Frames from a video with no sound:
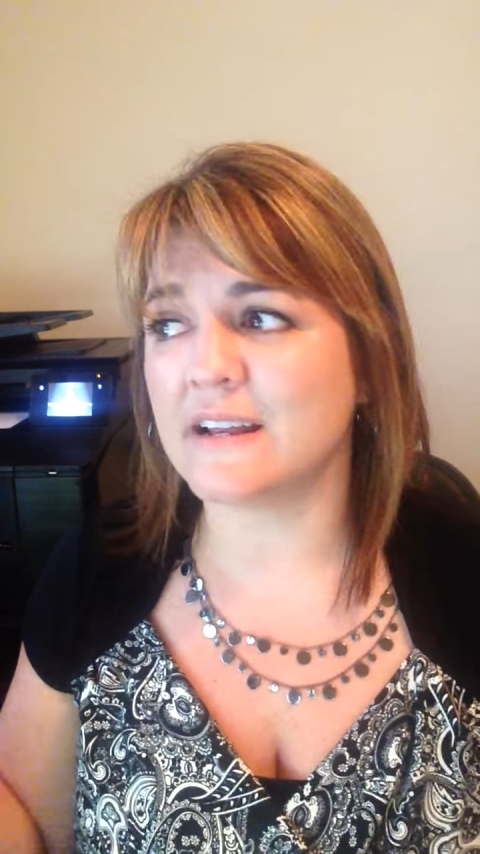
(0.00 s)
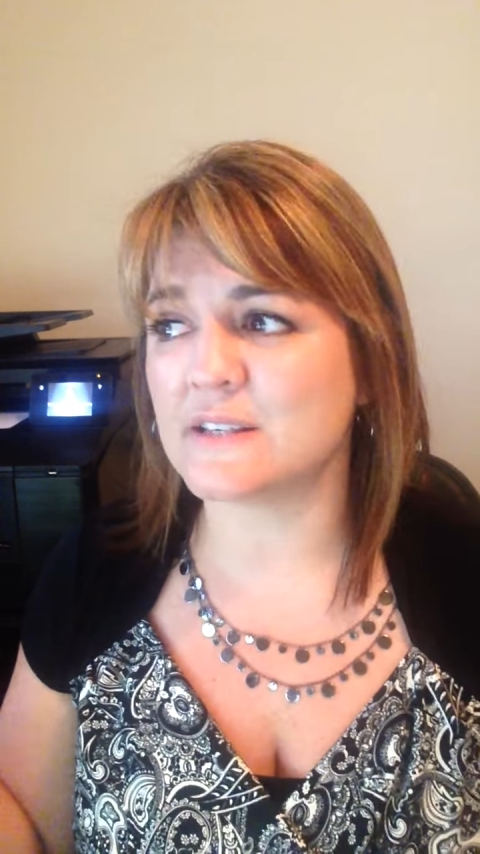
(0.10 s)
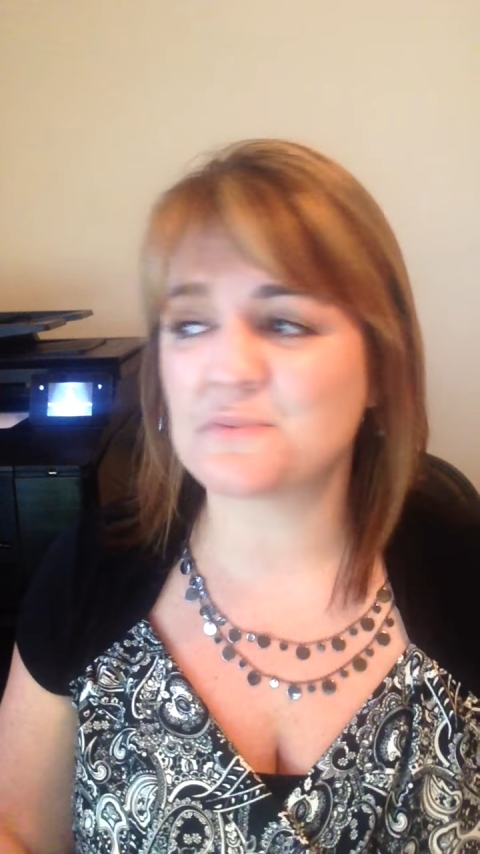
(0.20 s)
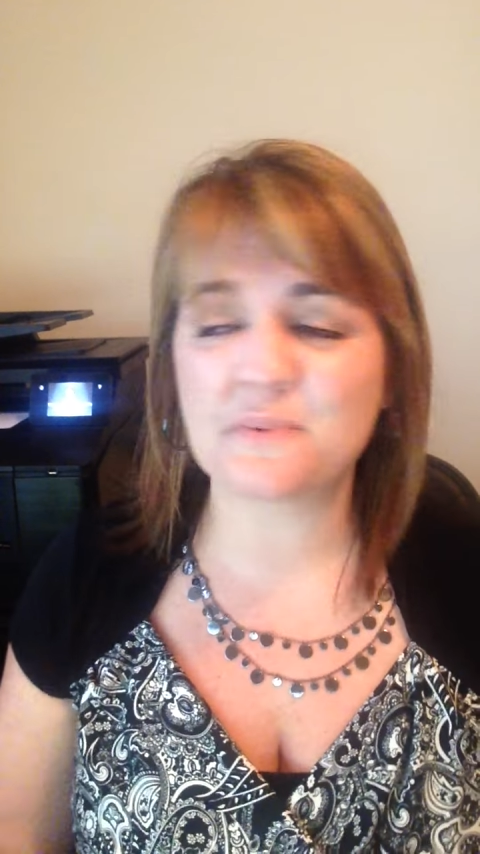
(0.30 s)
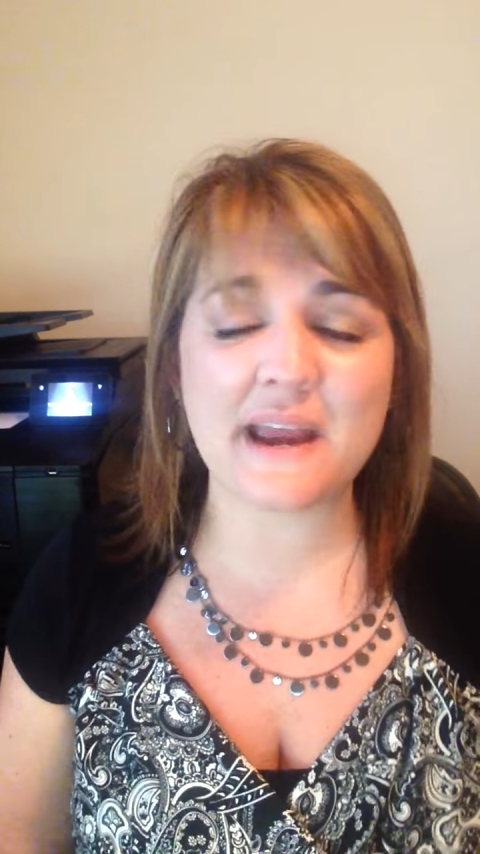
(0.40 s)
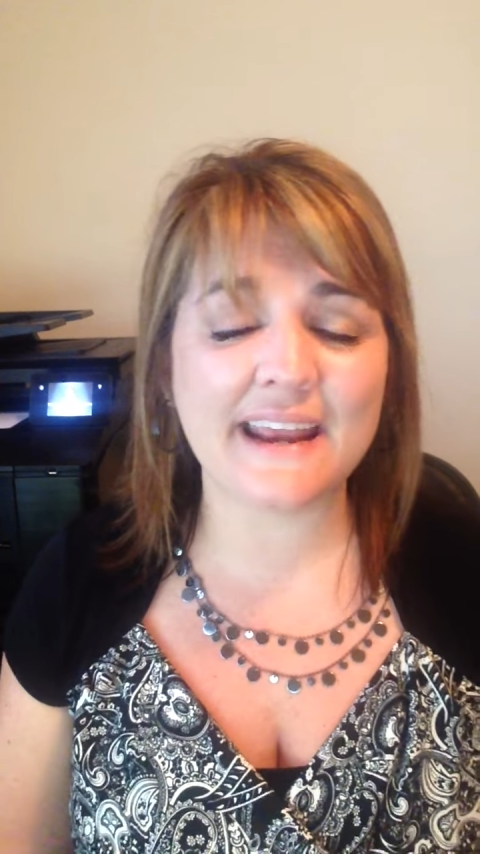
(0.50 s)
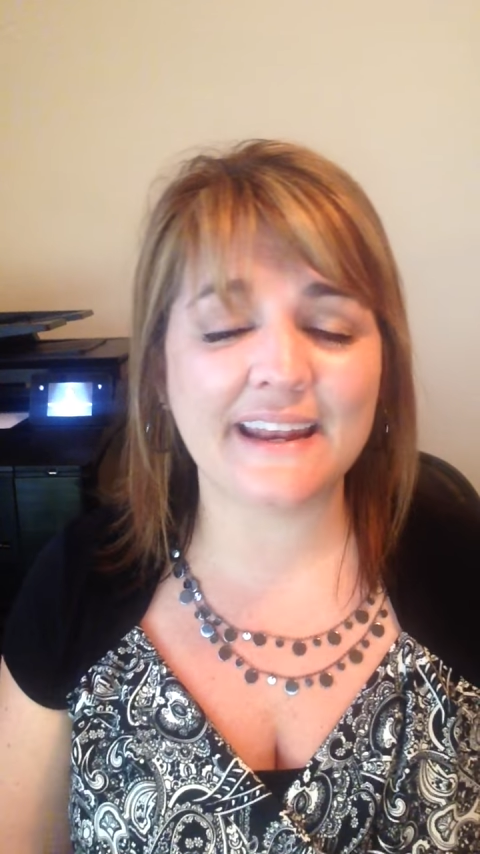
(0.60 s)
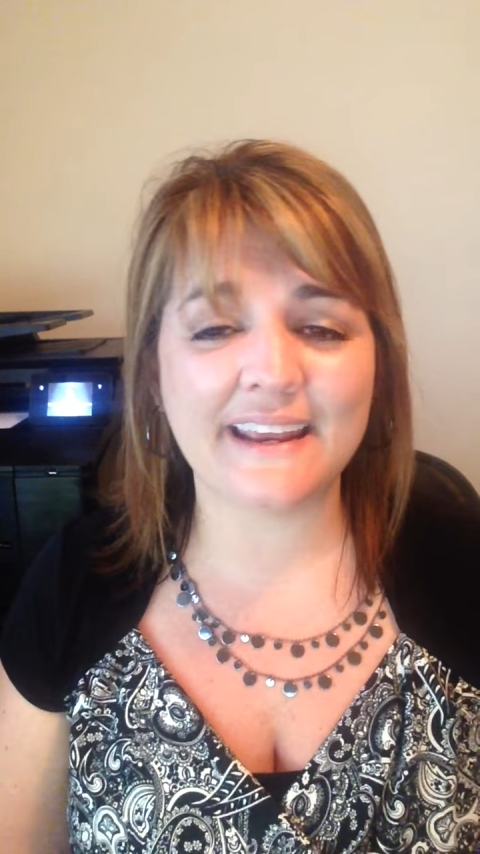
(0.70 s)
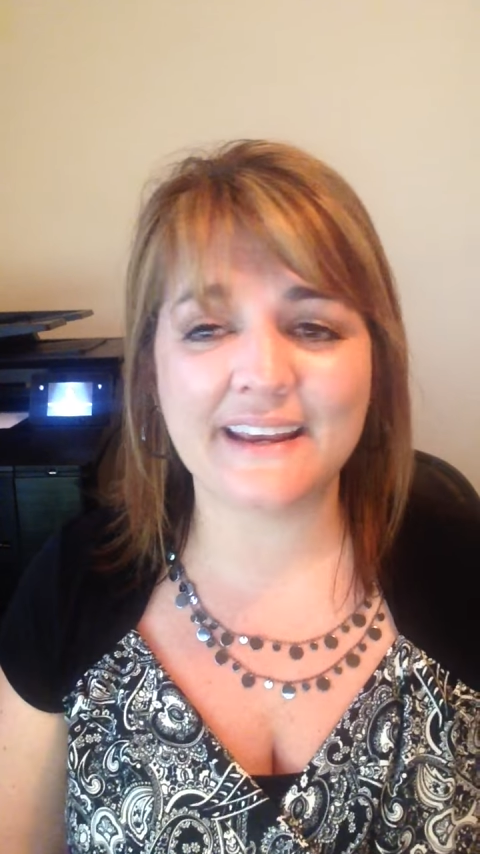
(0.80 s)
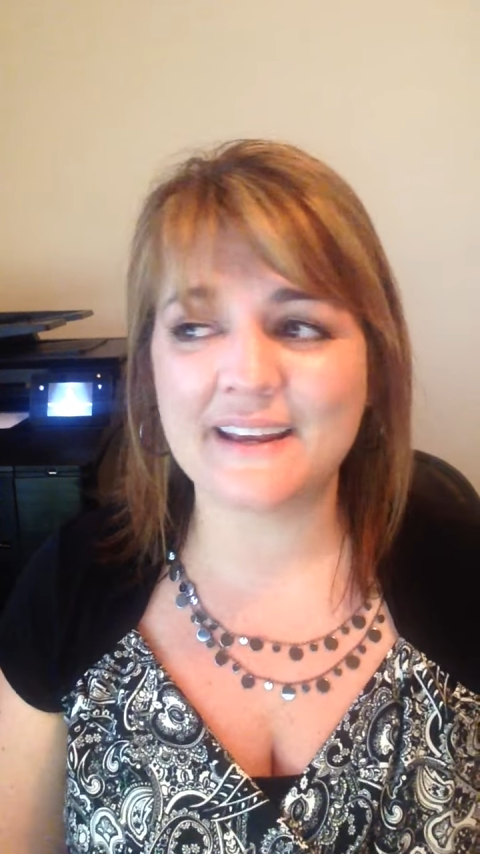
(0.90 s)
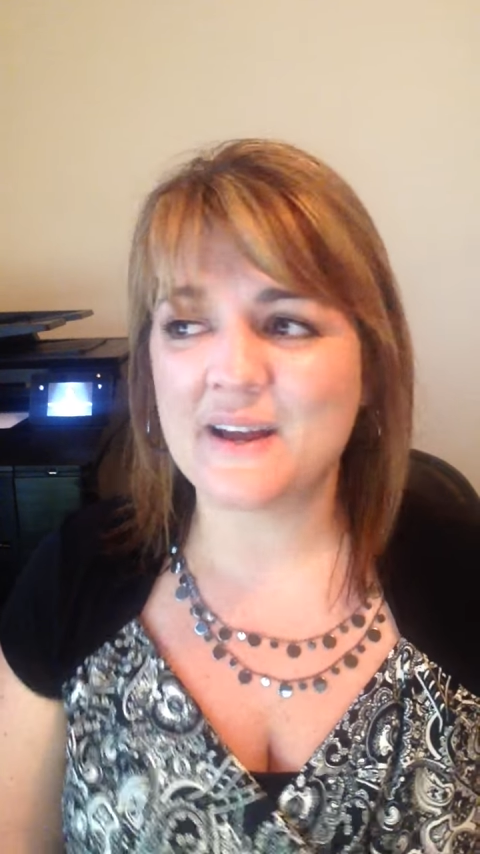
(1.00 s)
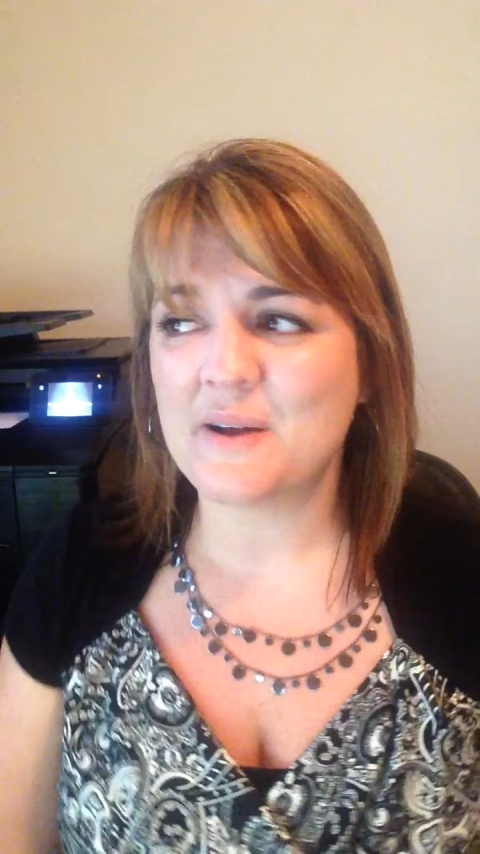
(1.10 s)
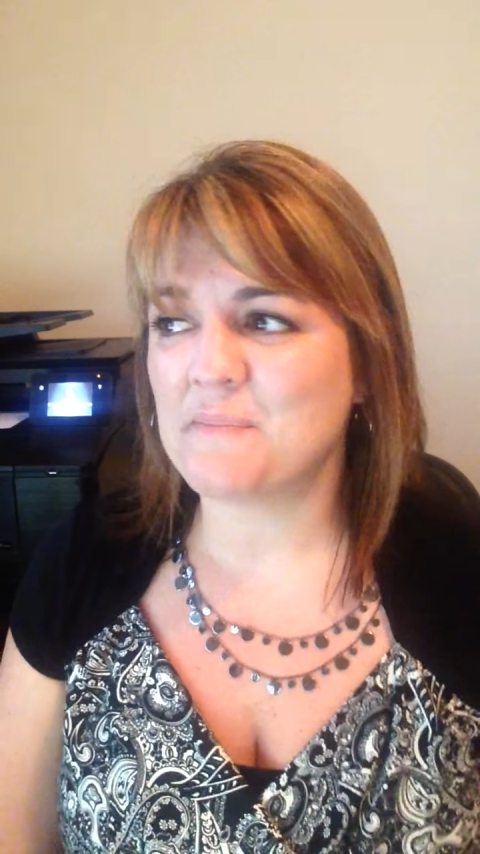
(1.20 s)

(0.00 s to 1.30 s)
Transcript: it's raining,